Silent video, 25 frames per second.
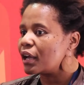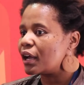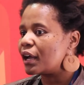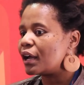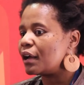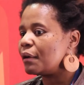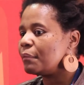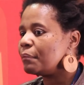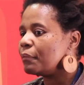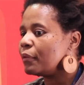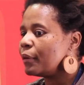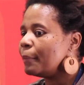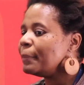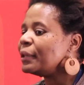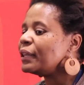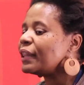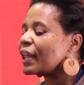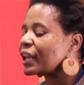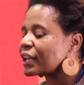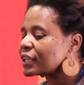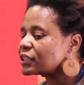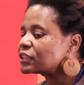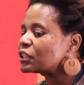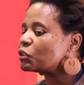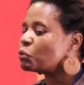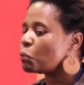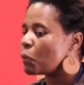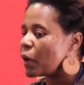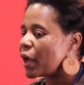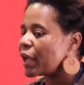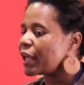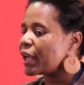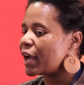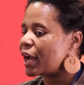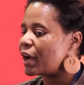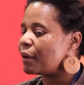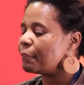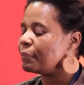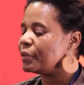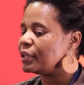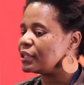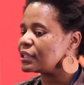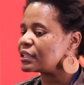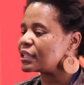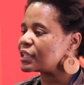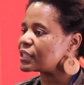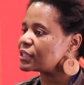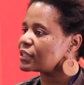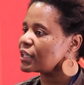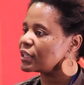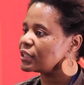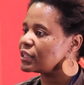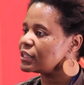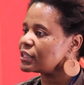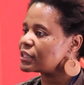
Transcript: I mean, the reason why I'm interested